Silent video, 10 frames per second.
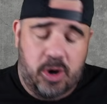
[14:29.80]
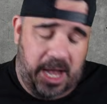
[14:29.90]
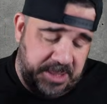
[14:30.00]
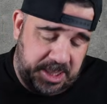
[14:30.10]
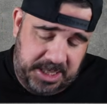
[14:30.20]

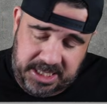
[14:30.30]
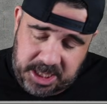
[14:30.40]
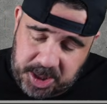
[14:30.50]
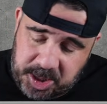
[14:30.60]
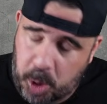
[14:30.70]
I've seen
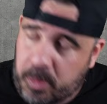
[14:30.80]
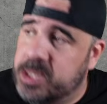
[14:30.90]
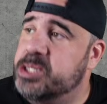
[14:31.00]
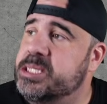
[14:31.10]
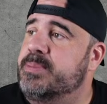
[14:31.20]
this so
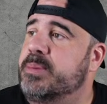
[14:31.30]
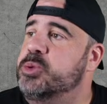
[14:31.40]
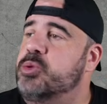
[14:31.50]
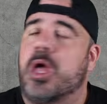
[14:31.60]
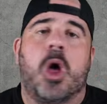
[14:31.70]
much. I see people
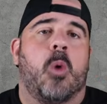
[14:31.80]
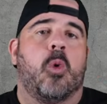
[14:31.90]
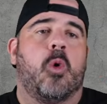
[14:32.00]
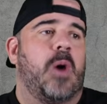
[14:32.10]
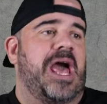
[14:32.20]
do the,
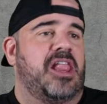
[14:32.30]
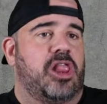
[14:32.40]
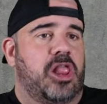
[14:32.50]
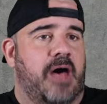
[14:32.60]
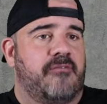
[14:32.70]
oh, I
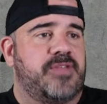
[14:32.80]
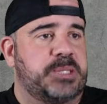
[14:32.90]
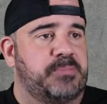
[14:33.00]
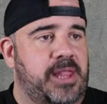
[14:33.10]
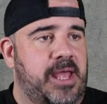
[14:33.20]
love
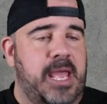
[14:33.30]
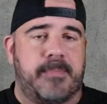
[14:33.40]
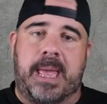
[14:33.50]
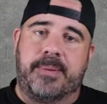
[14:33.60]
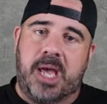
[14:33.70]
this play.
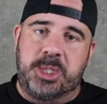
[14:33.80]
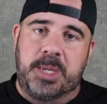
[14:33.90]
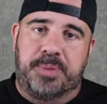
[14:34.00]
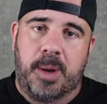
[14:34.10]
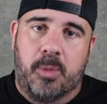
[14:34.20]
Maybe I
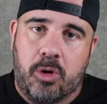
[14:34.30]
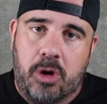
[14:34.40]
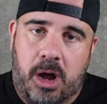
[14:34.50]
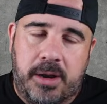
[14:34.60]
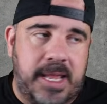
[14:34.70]
should put more
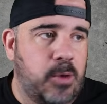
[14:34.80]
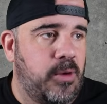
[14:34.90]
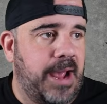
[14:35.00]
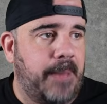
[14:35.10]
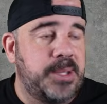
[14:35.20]
on it. And
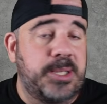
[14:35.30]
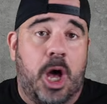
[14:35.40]
what happens?